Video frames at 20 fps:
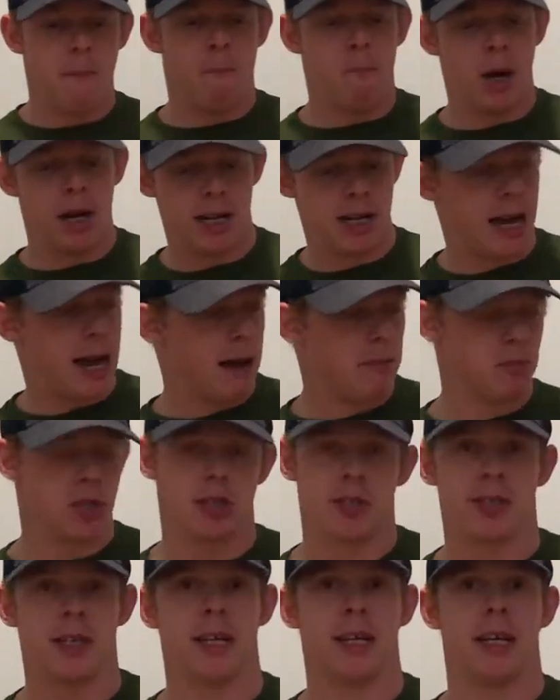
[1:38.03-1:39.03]
But I'm
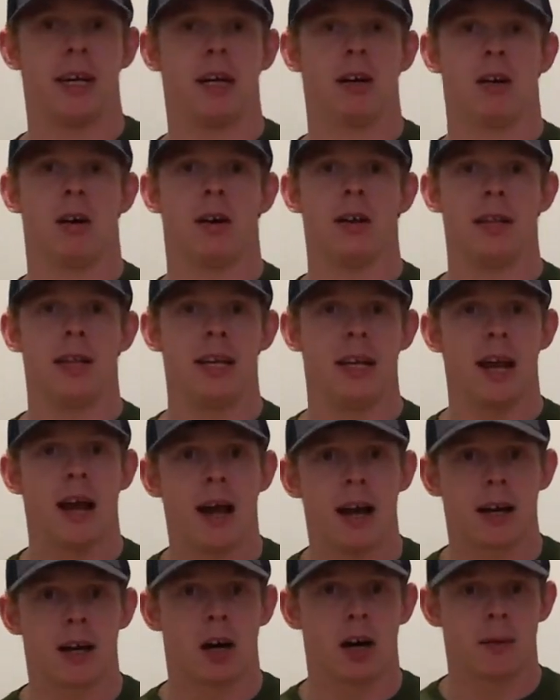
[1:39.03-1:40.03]
just sitting here on
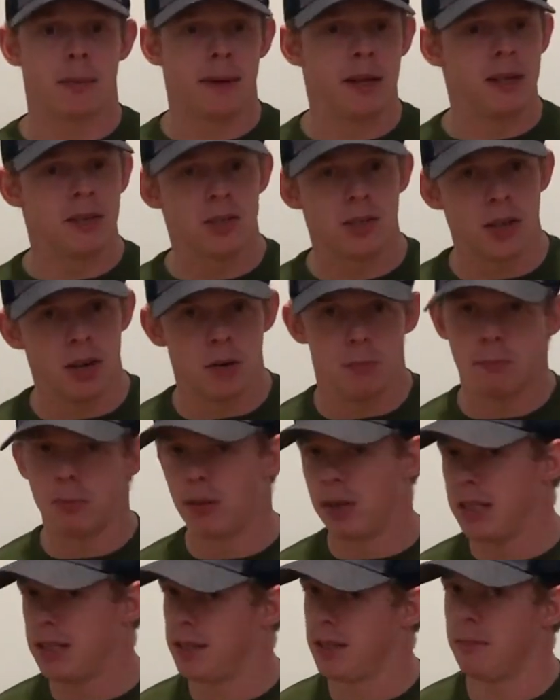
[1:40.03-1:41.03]
the carpet, so
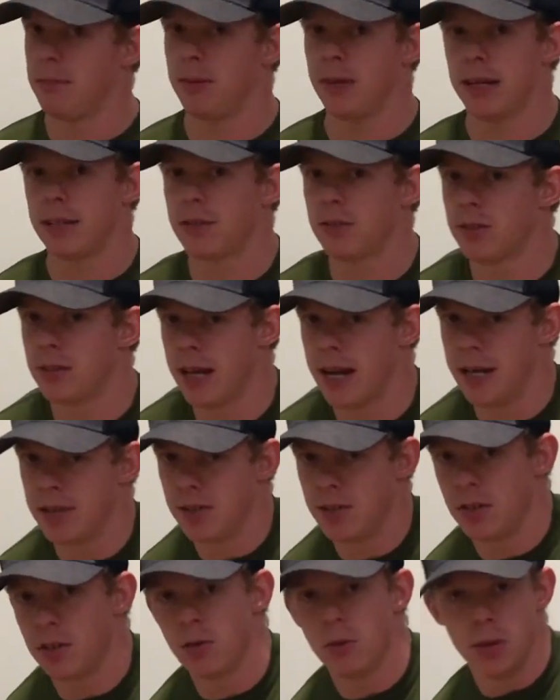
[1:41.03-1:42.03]
pretty simple
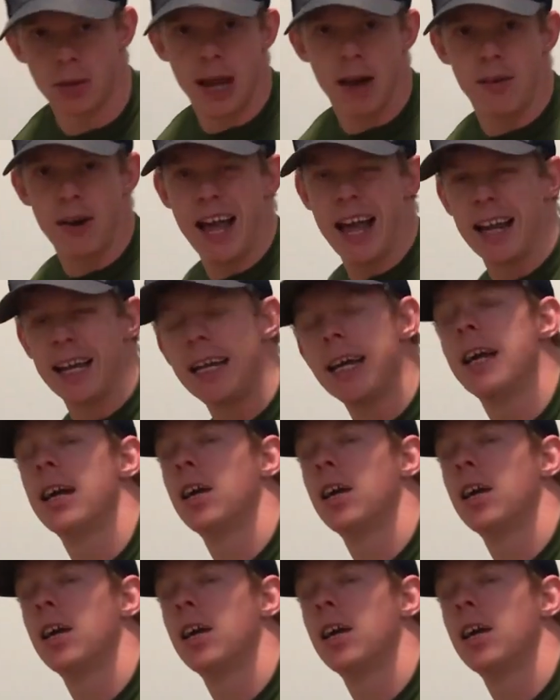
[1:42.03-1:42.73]
exercise to do without any